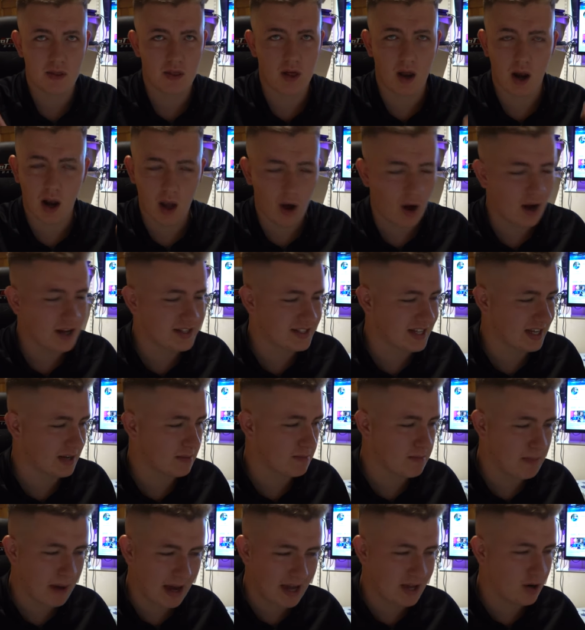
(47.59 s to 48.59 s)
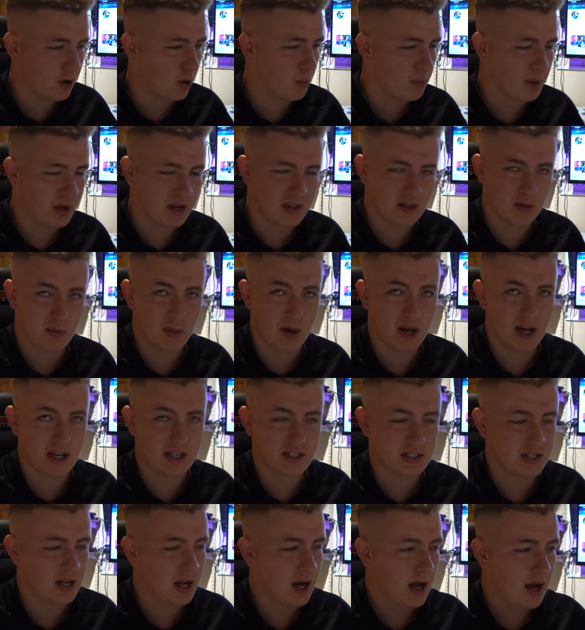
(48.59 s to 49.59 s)
The lighting may not be the
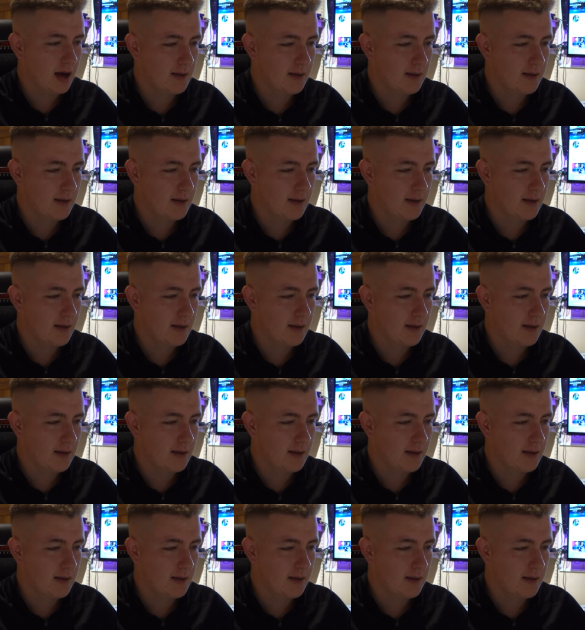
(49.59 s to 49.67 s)
best,